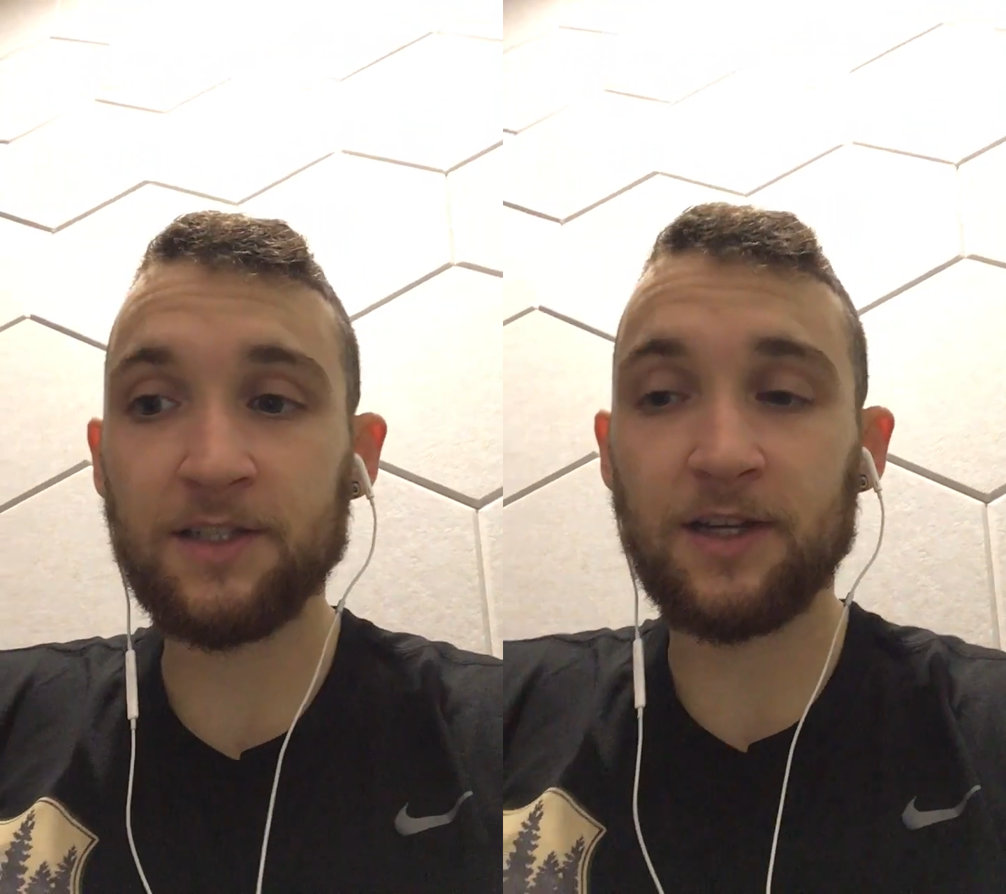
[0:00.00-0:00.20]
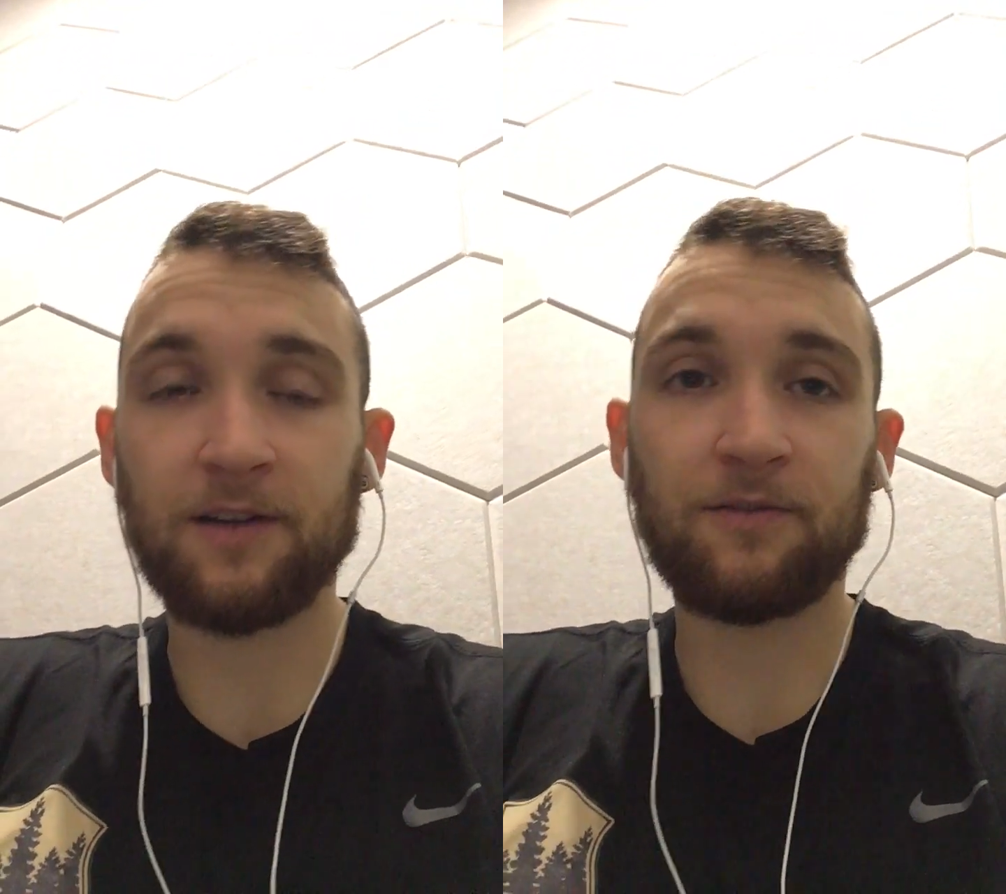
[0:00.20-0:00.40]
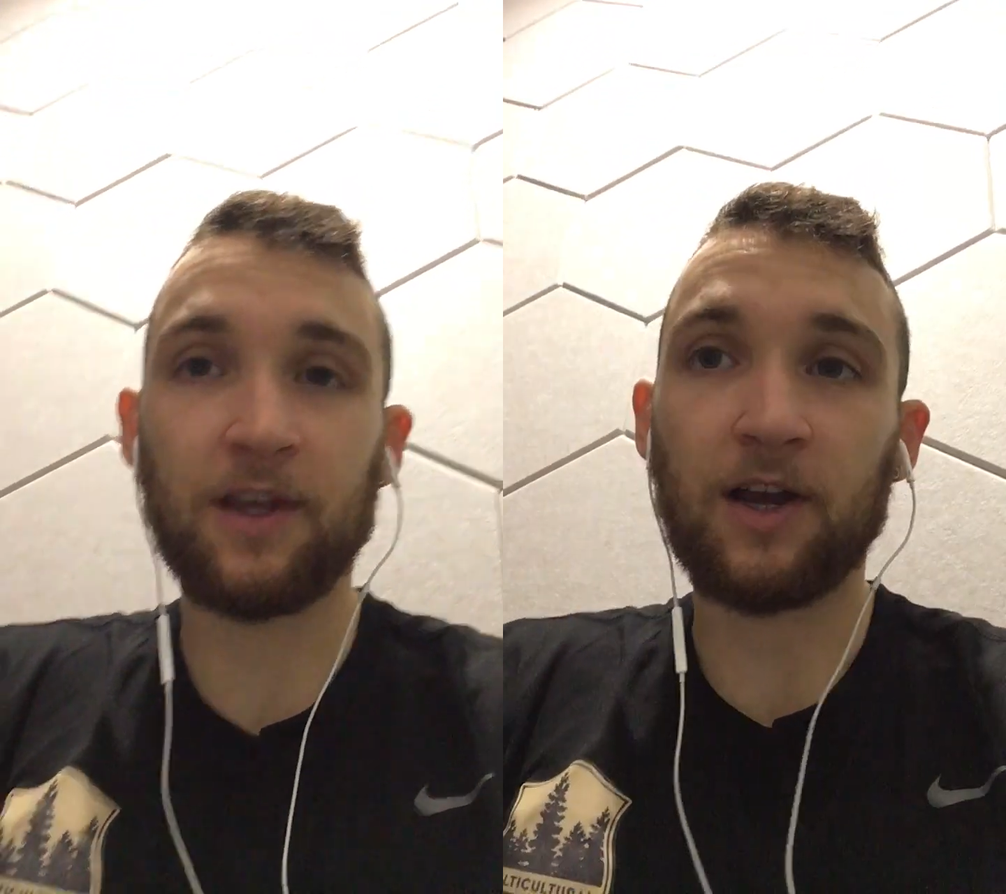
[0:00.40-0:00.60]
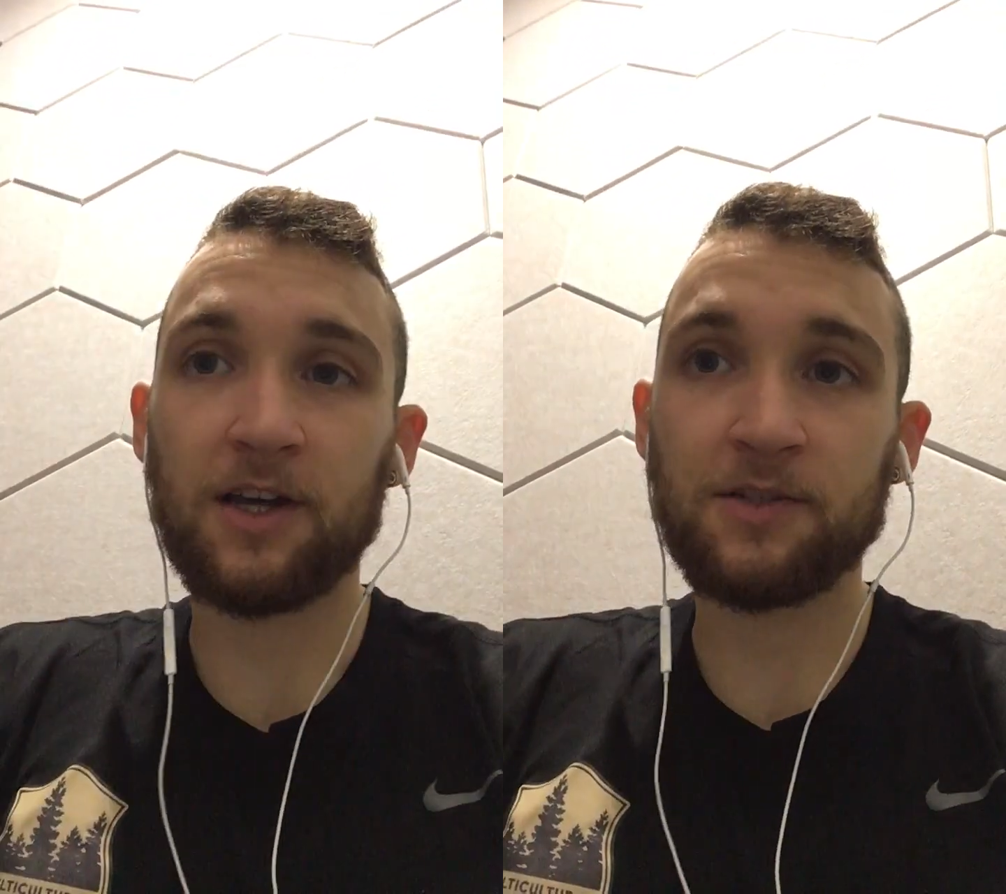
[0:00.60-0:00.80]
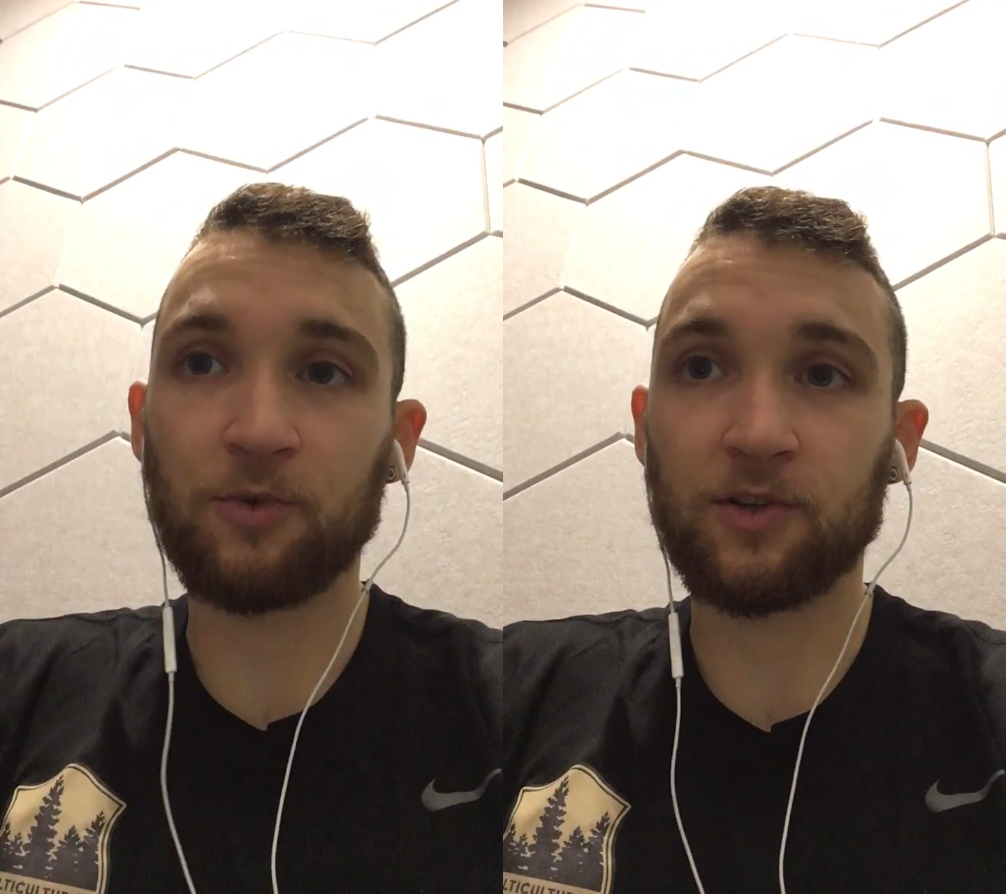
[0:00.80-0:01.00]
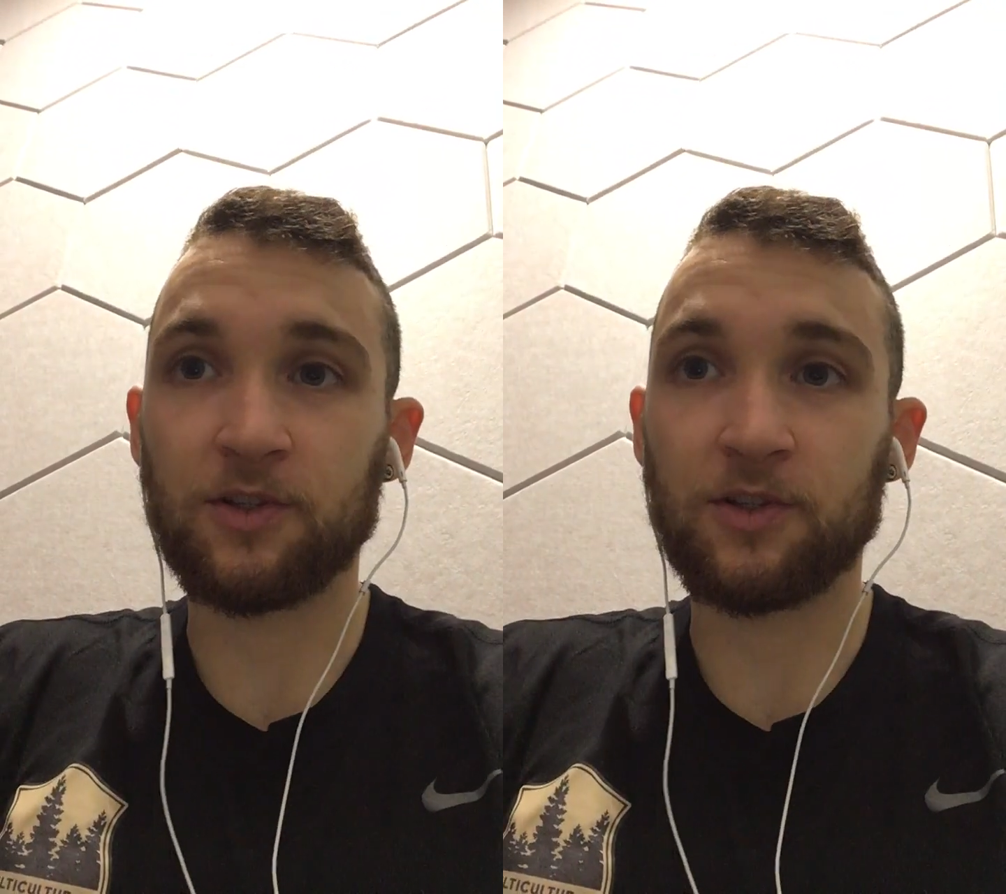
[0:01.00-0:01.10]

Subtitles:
and if they cost more at the